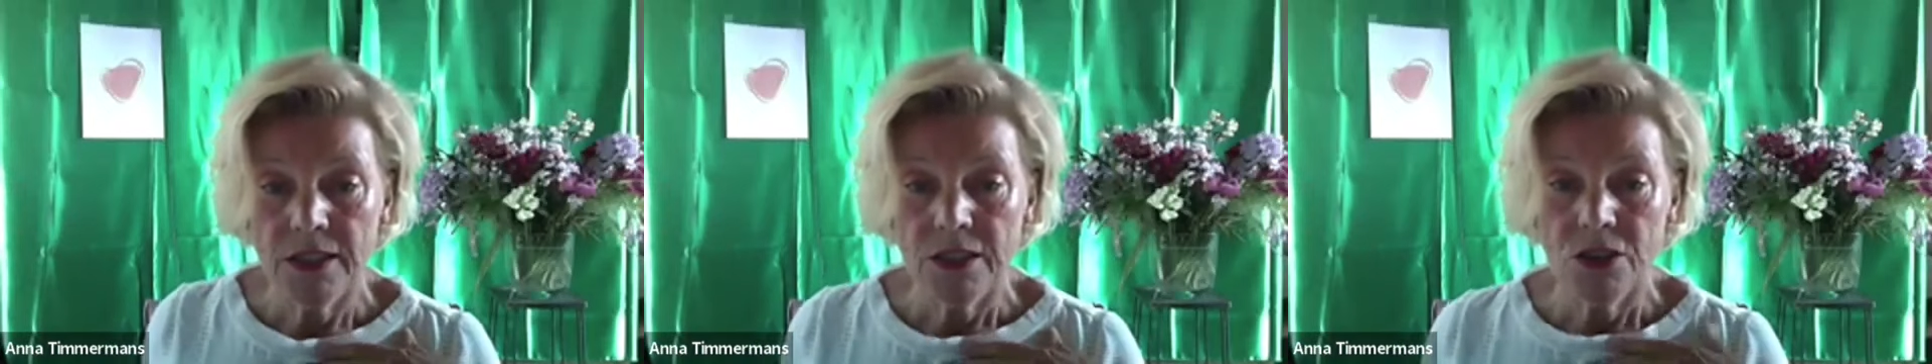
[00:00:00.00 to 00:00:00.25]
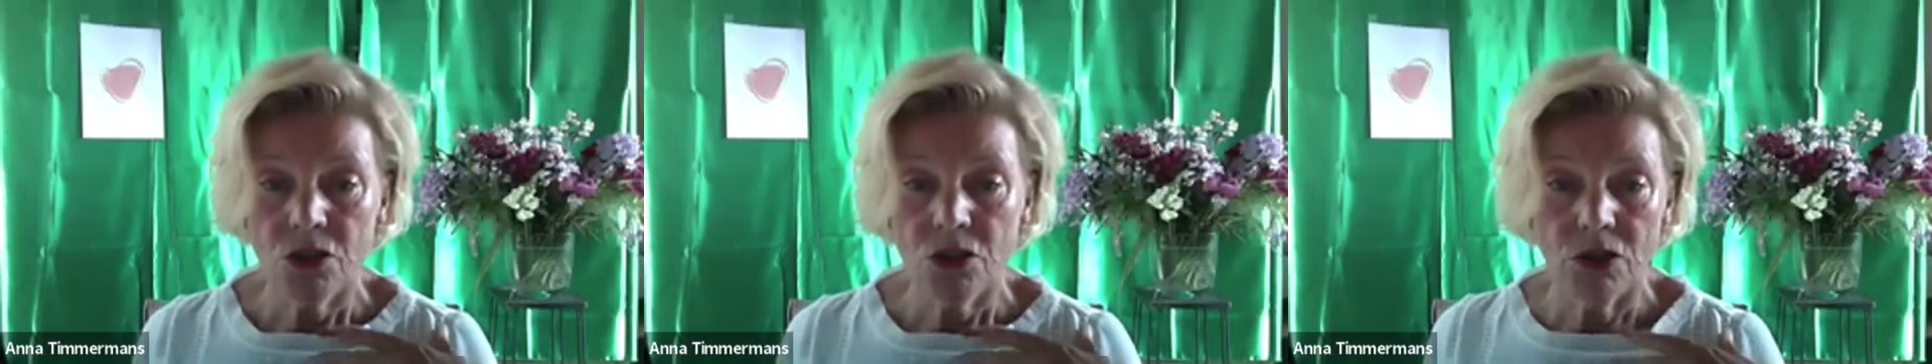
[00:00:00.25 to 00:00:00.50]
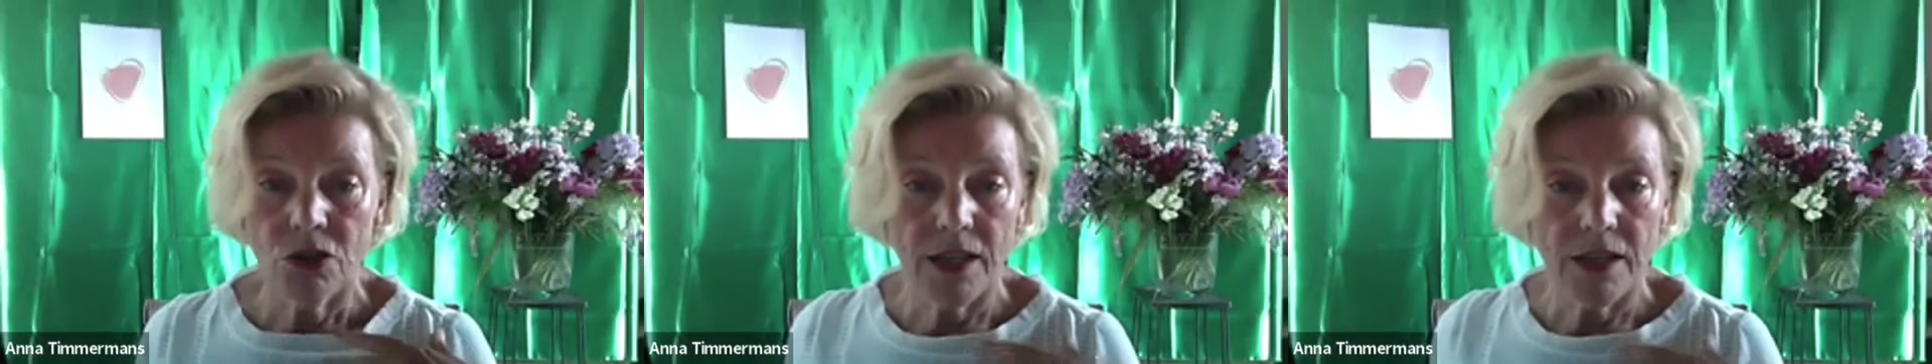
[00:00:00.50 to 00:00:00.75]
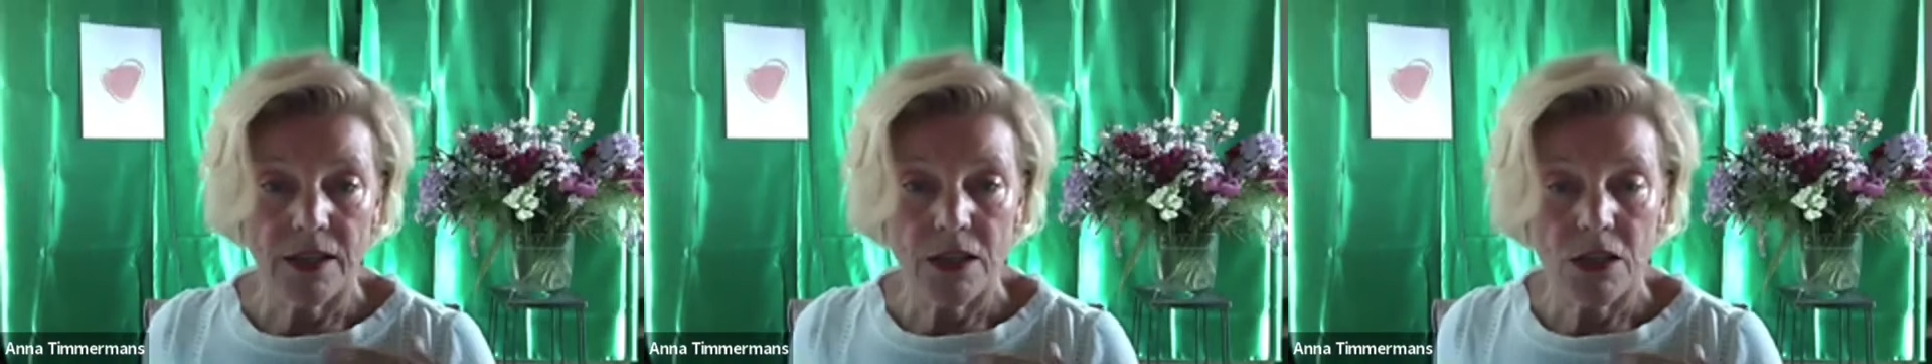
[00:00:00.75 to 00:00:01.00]
So
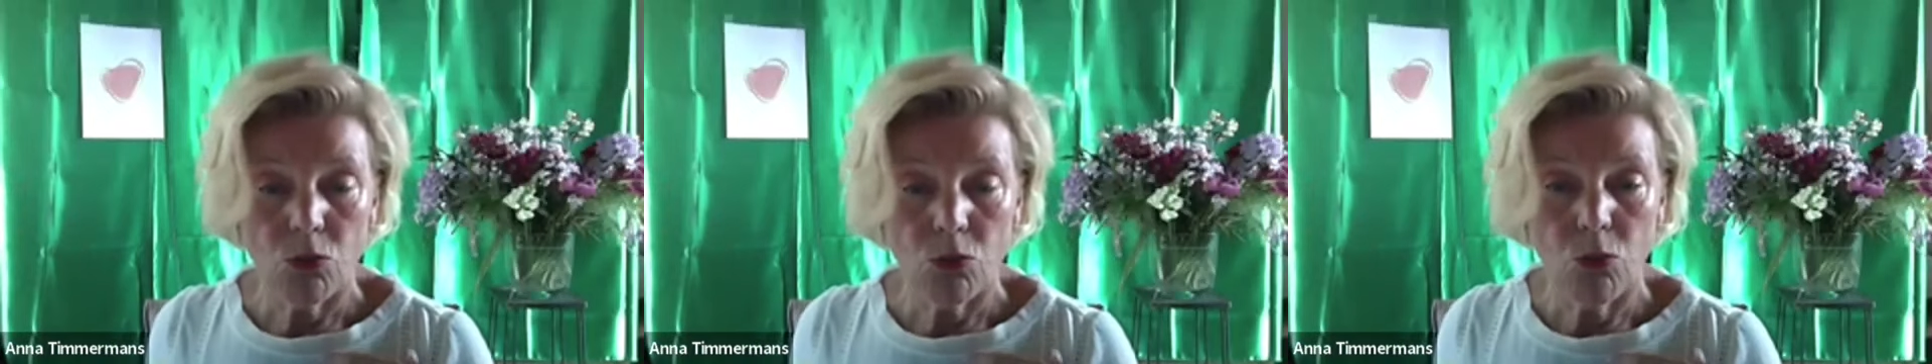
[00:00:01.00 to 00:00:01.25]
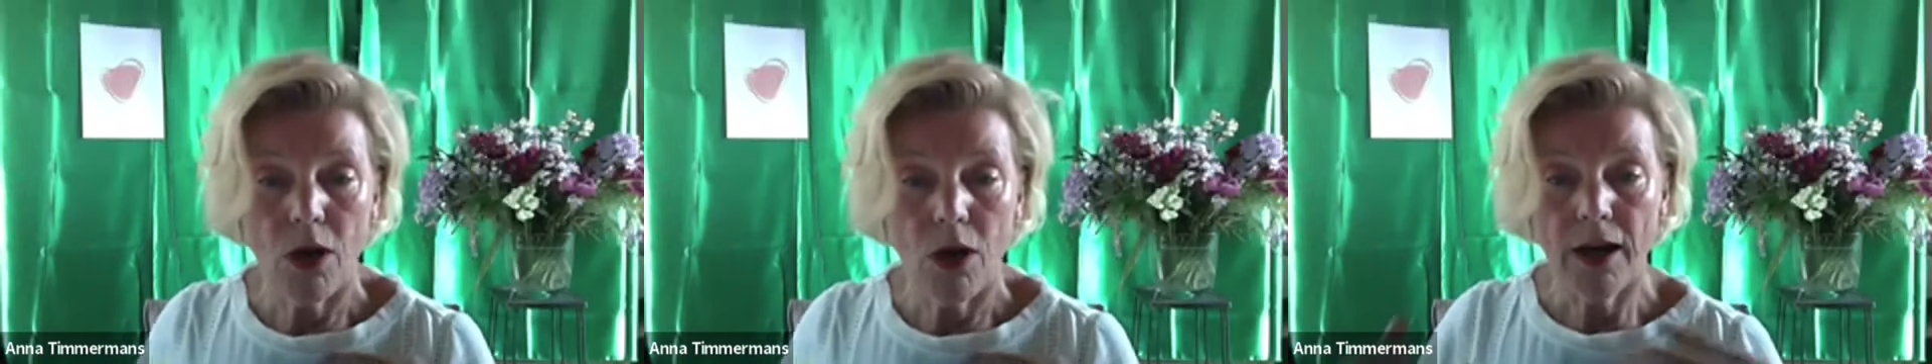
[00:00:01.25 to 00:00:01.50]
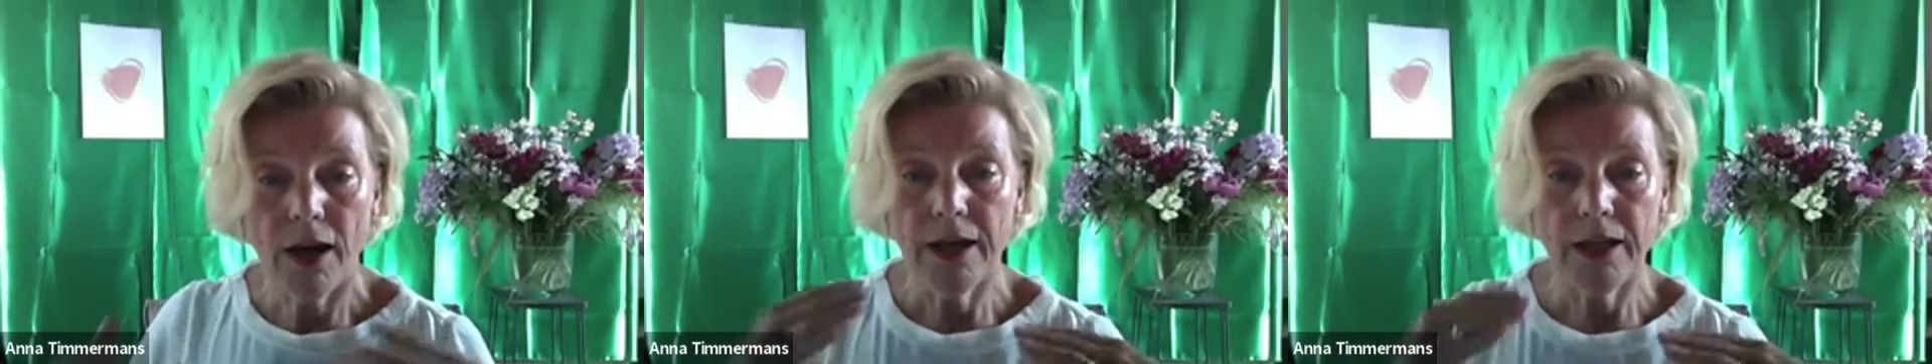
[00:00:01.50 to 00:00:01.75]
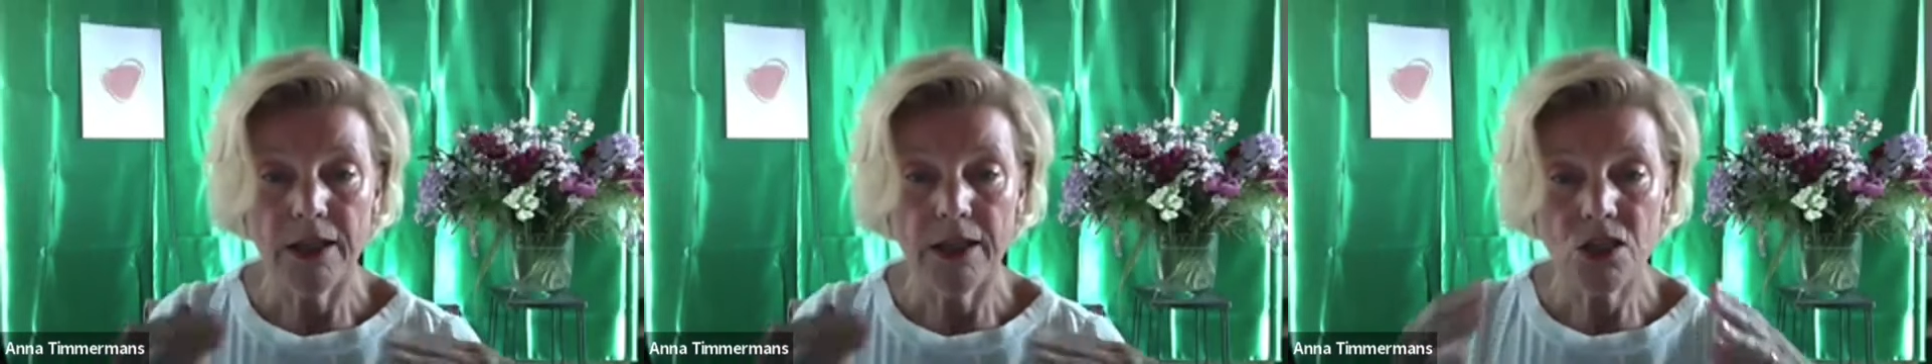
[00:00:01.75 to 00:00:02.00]
that's why
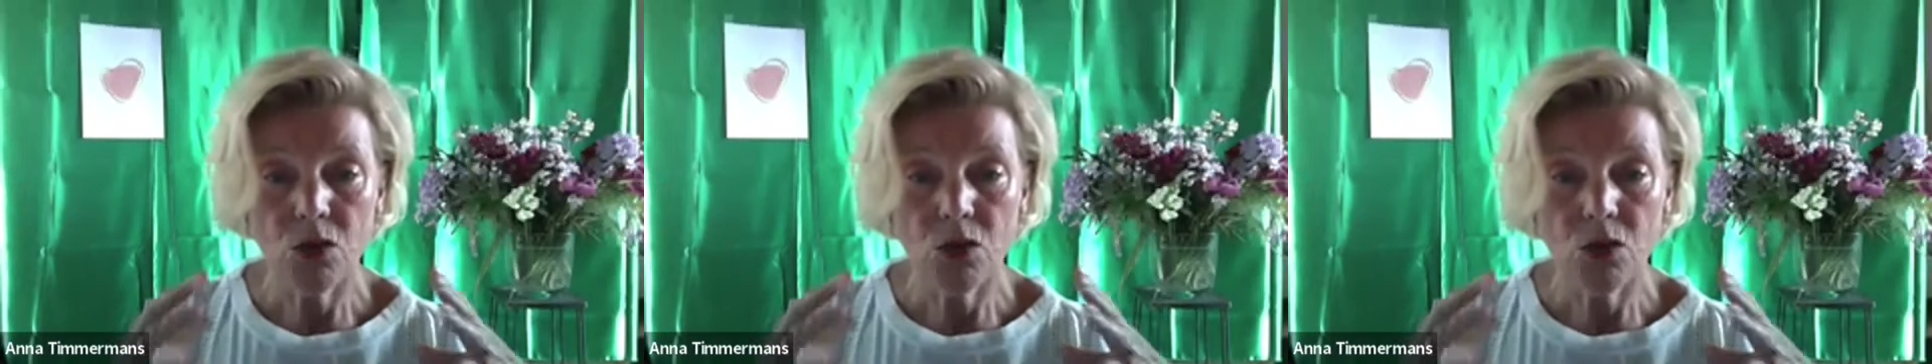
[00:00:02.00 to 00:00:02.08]
it's